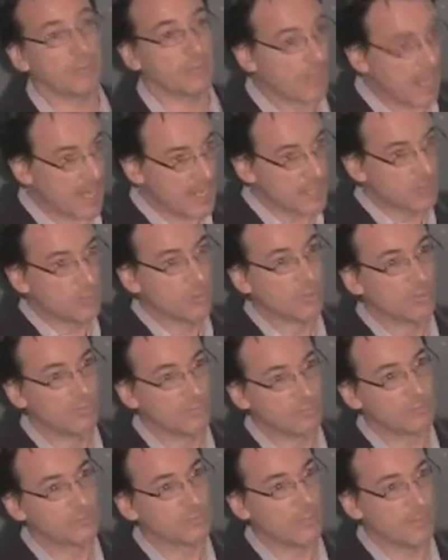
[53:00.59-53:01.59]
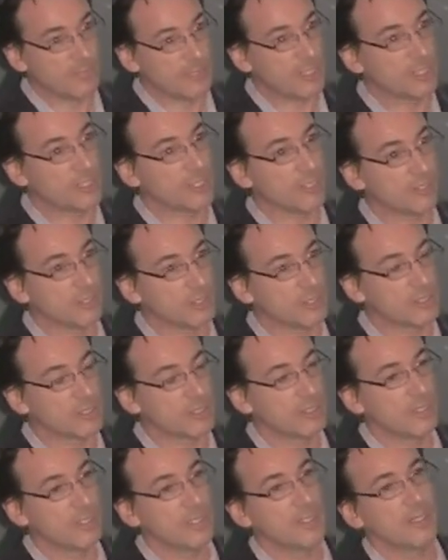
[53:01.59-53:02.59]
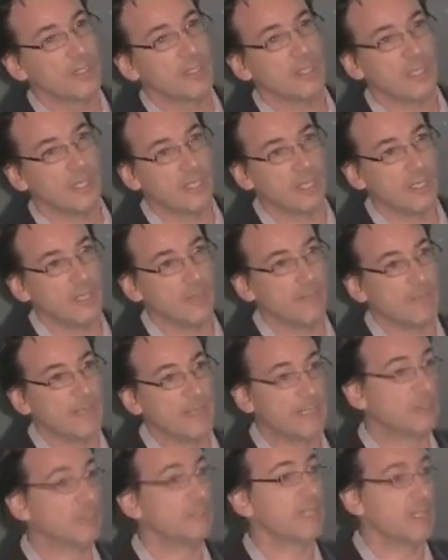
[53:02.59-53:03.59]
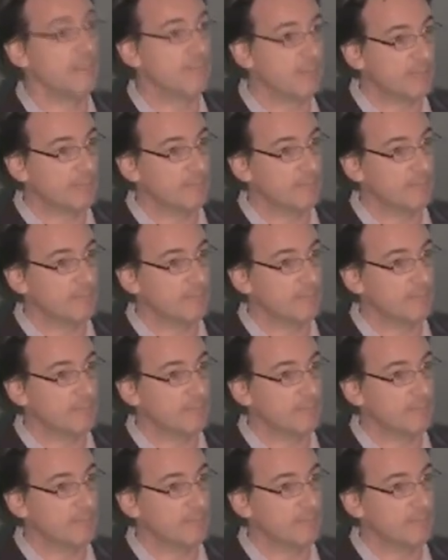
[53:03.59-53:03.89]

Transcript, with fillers: for high school competitions,